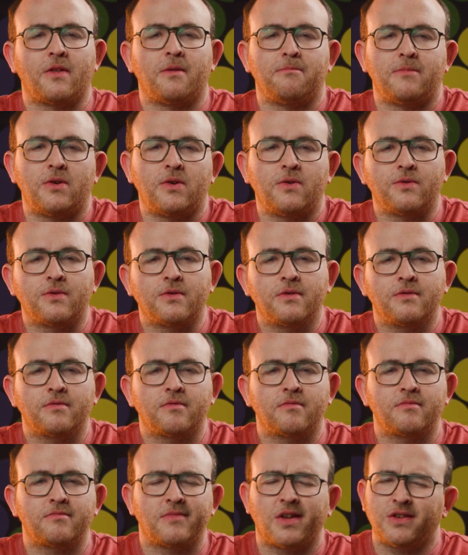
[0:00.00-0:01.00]
the moon,
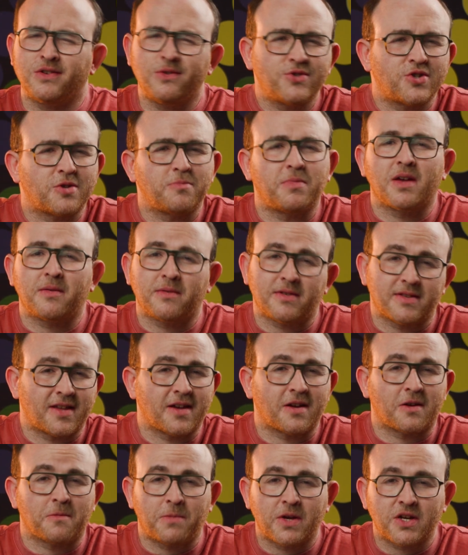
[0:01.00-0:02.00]
and you should be able to
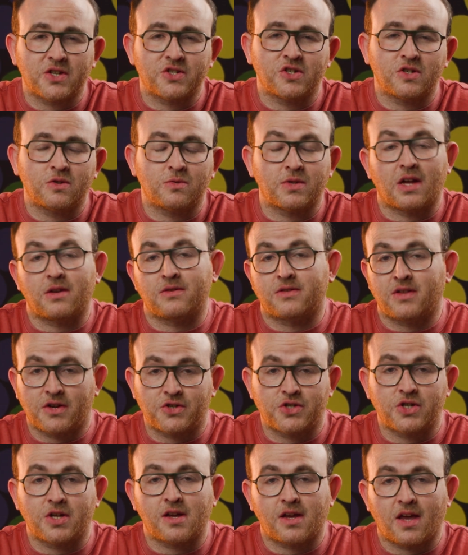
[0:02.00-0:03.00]
take a picture without
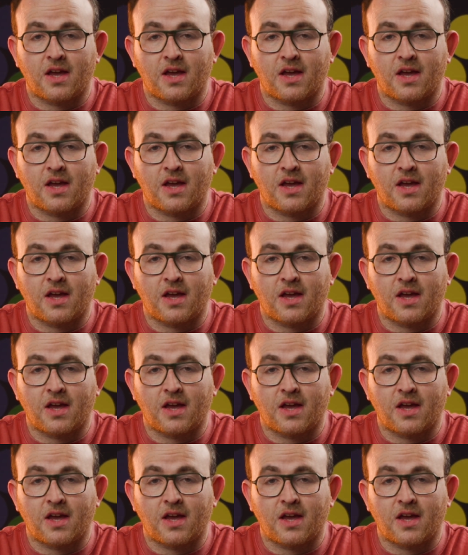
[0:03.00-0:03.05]
touching a